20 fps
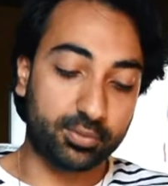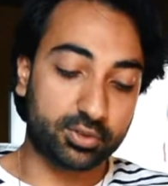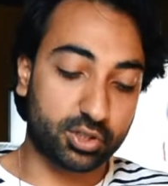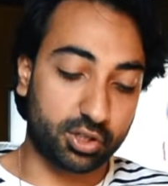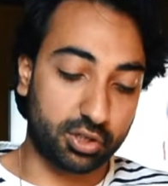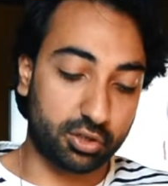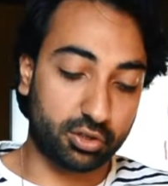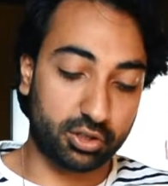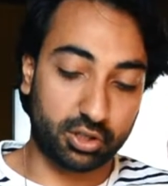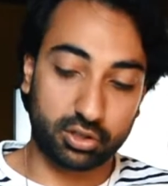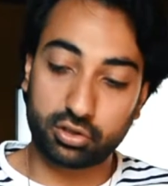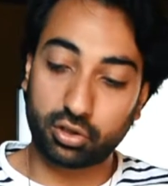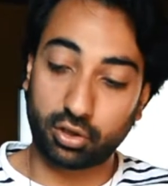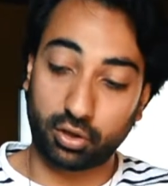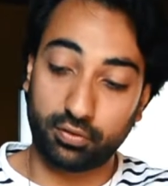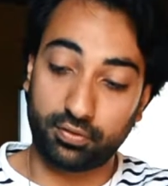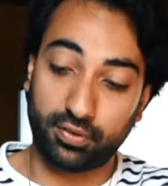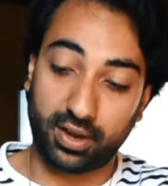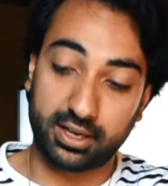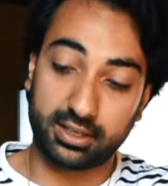So you've got the
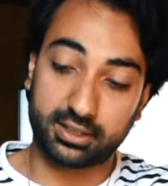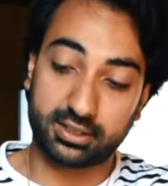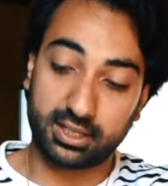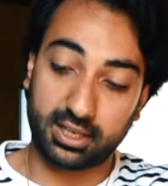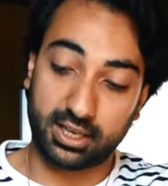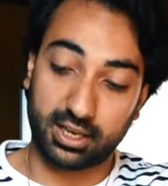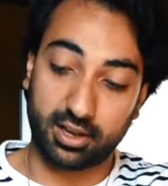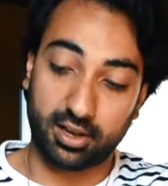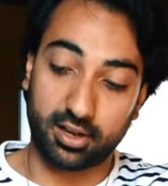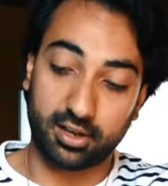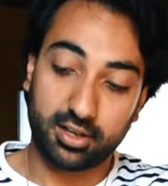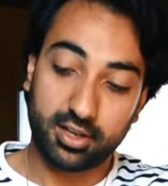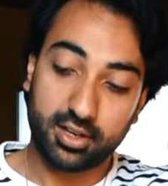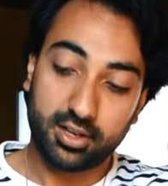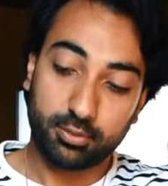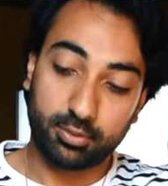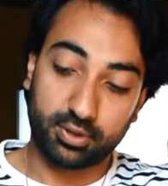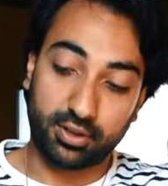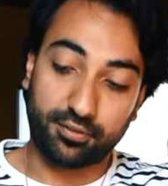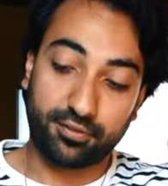two vents here
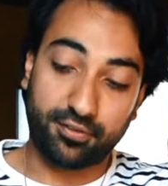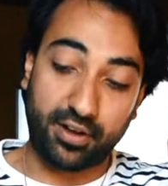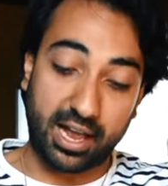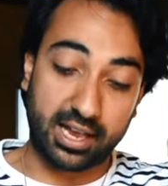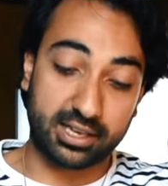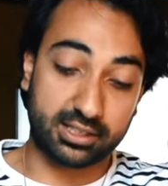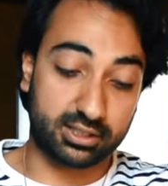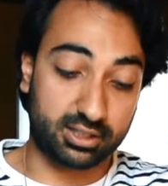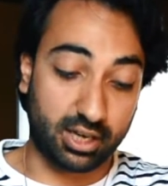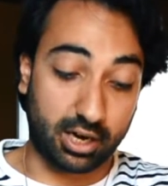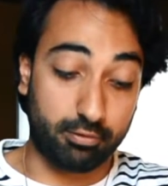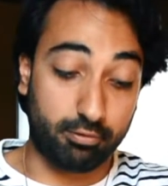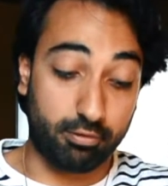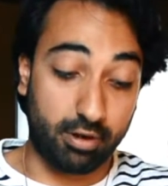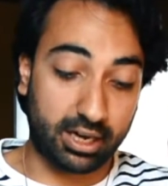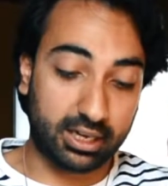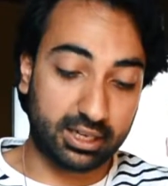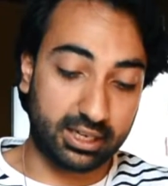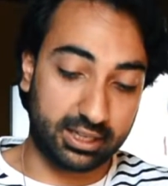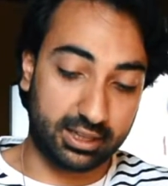with the fans
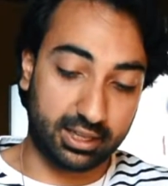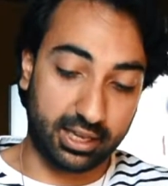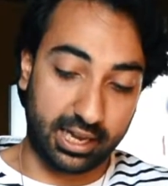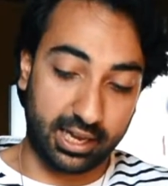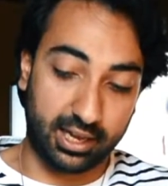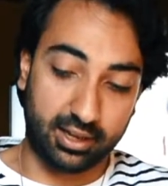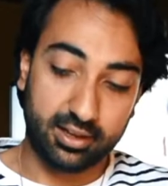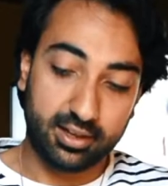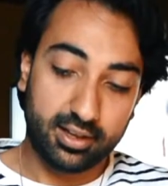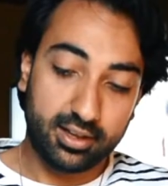directly there,